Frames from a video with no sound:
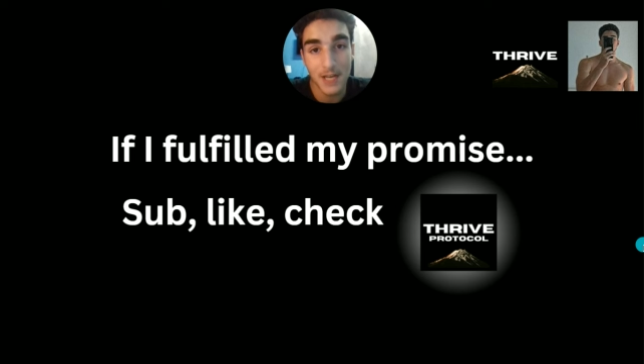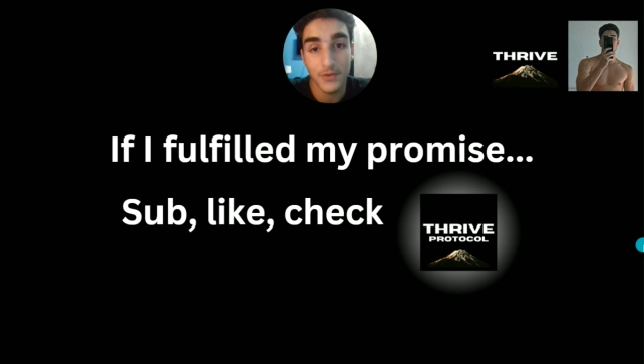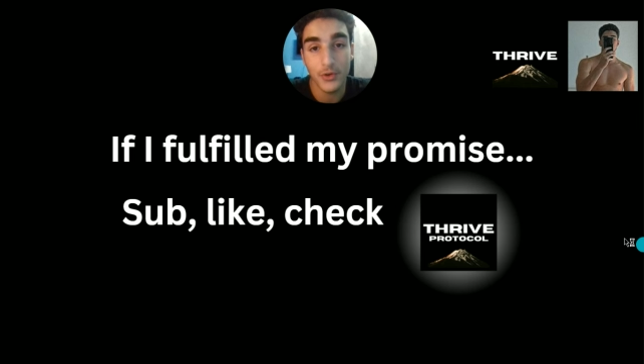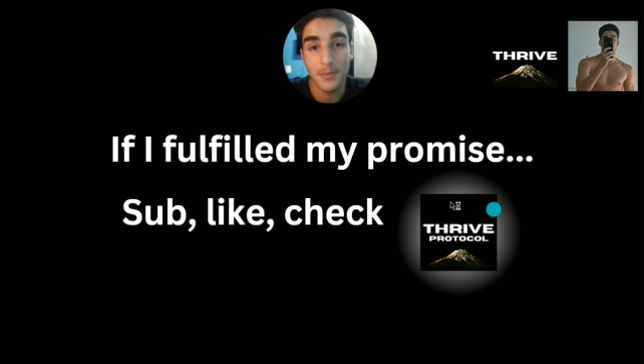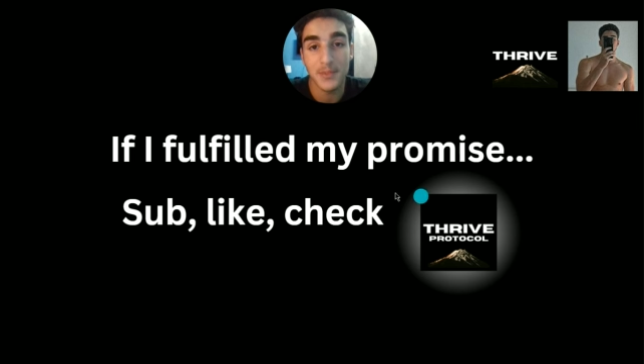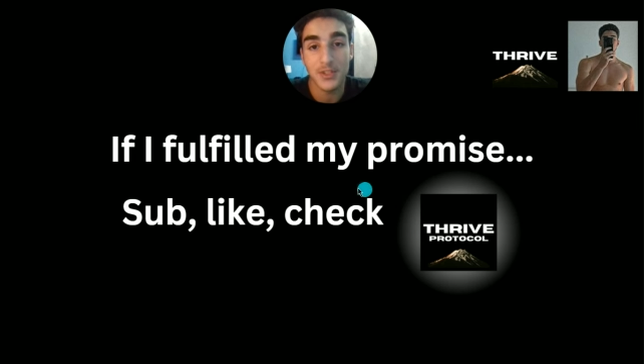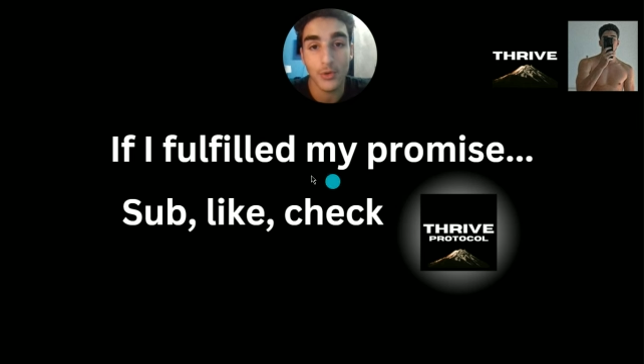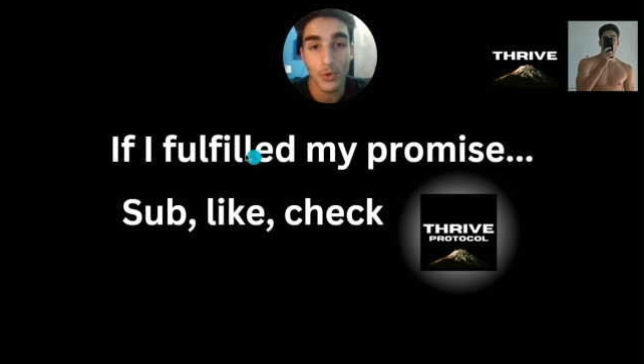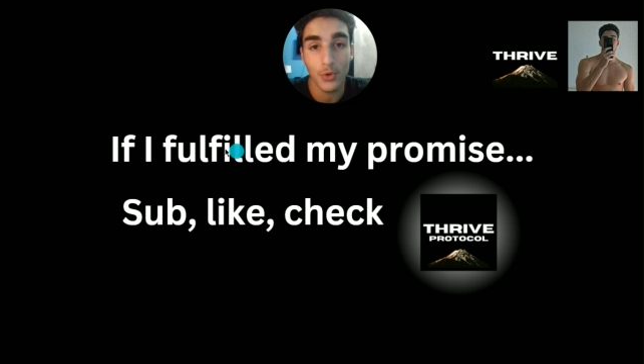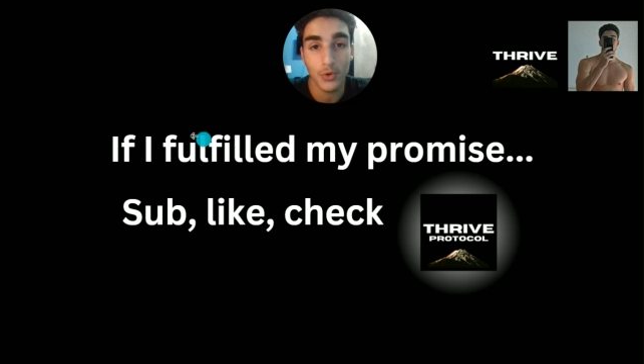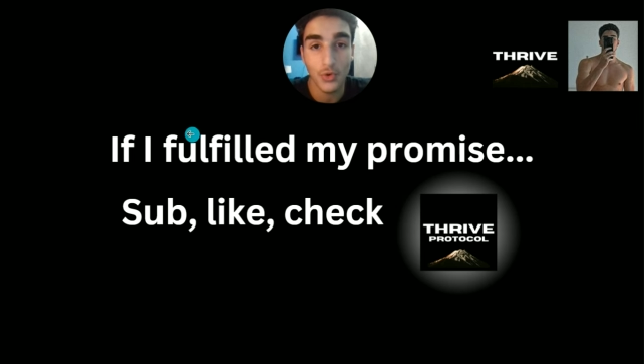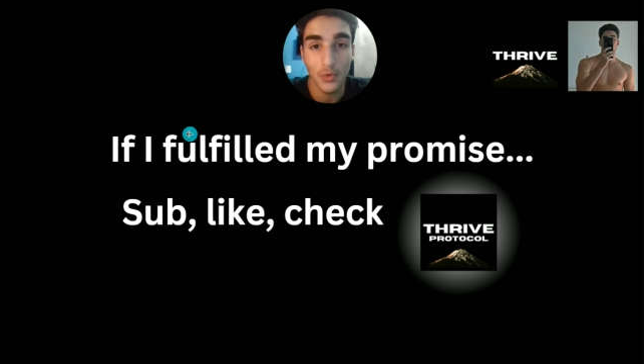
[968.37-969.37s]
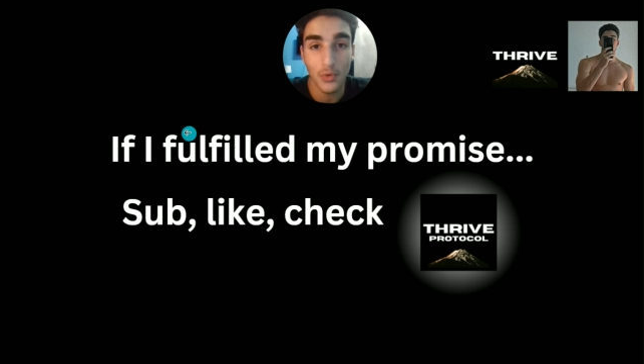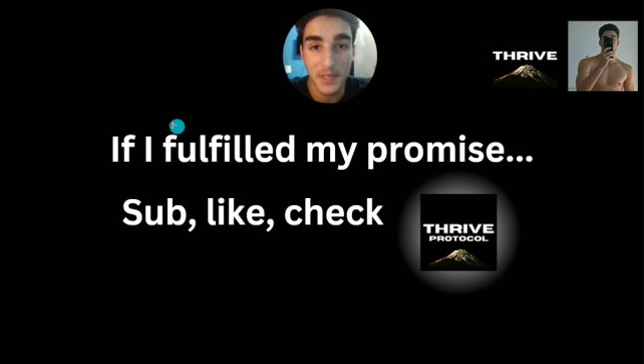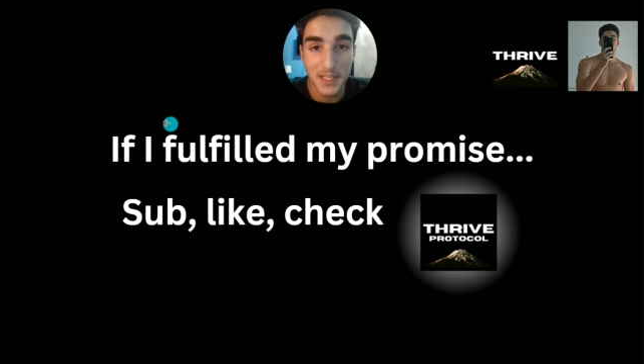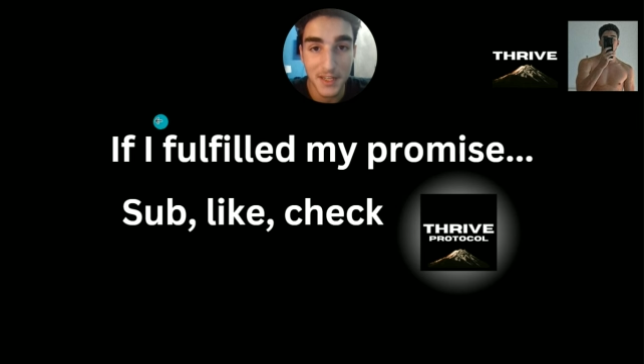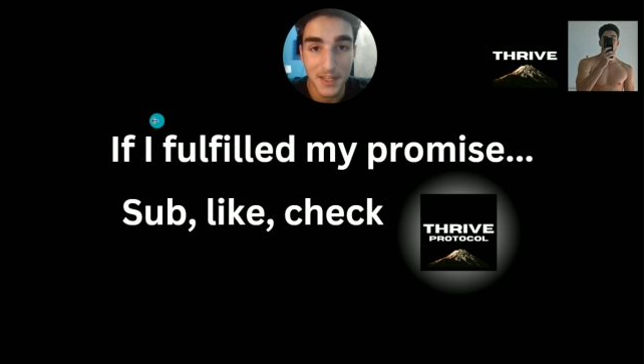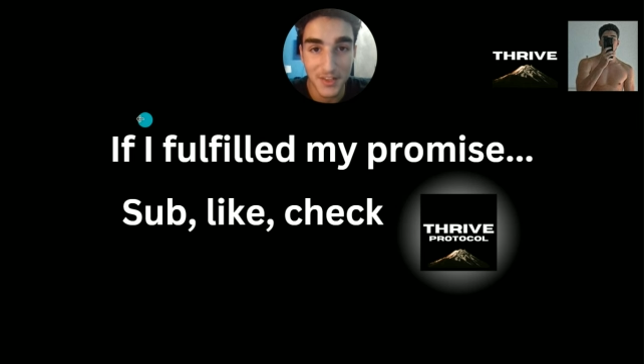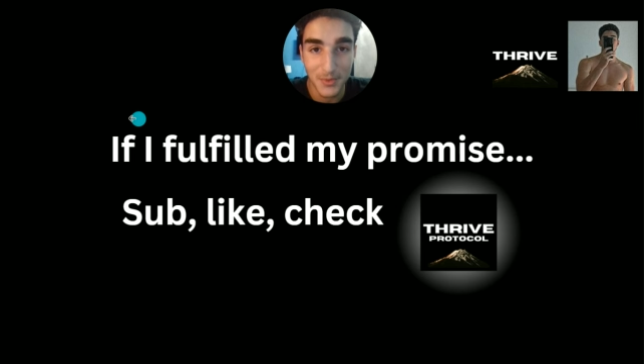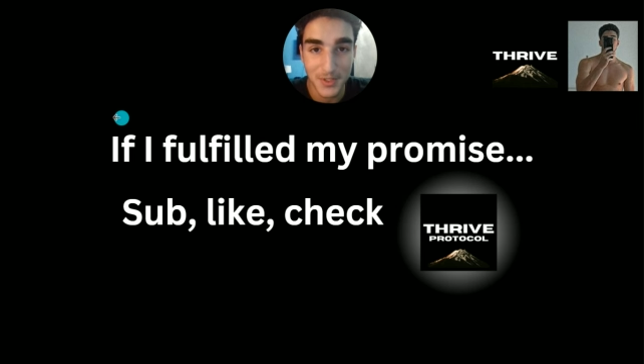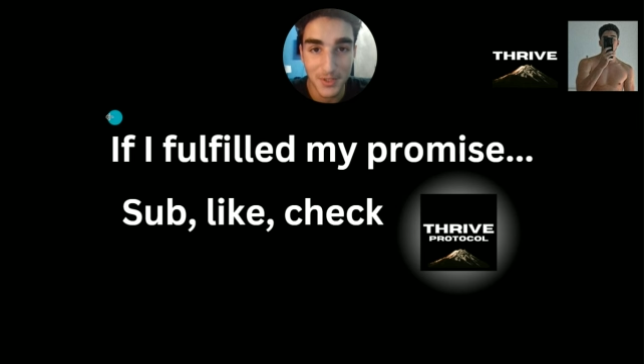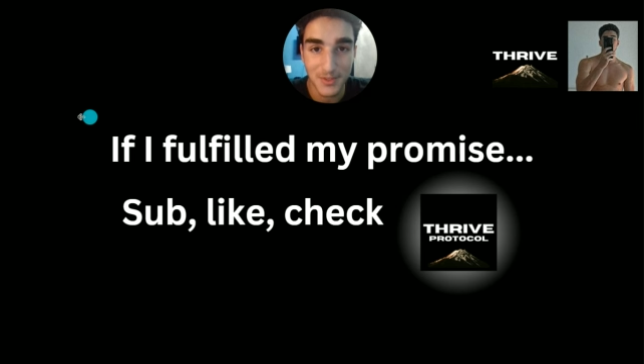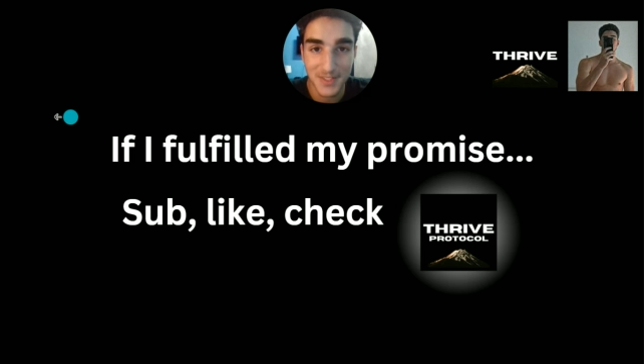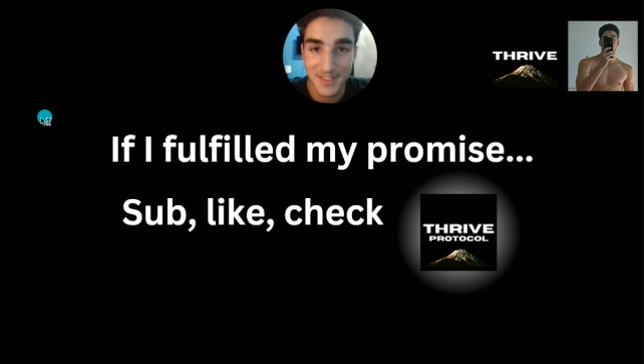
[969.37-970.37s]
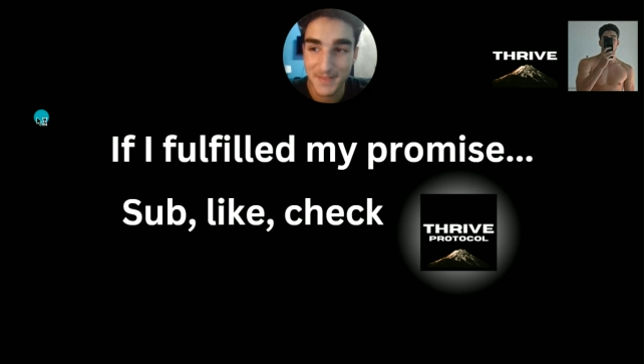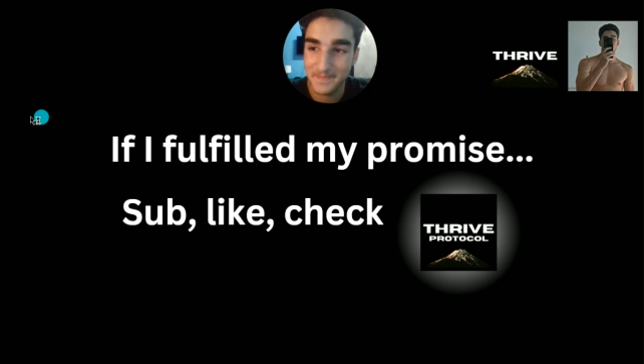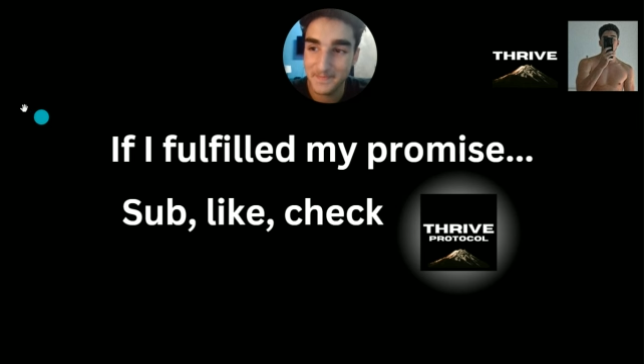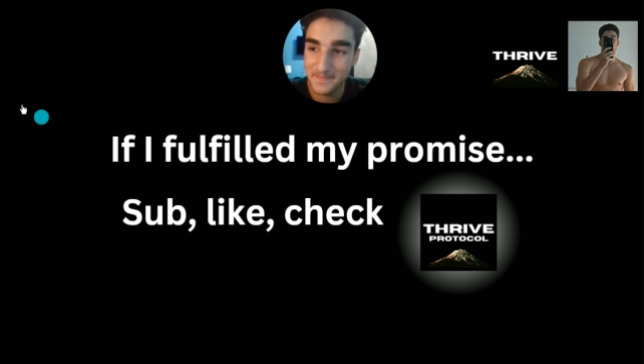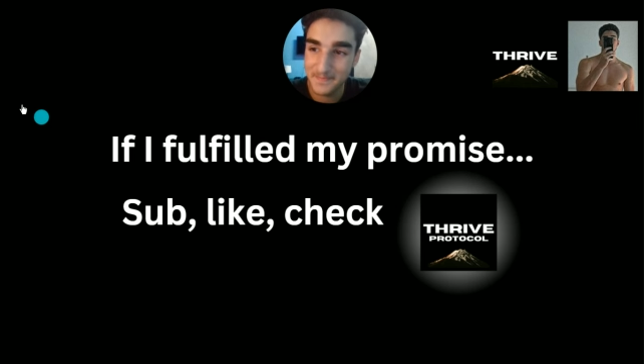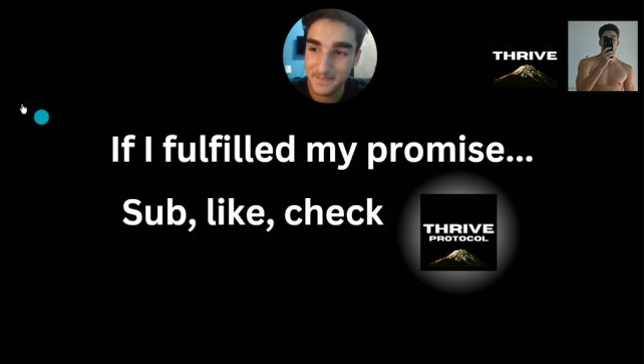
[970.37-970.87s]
and if you commit to the work, you'll be getting the results.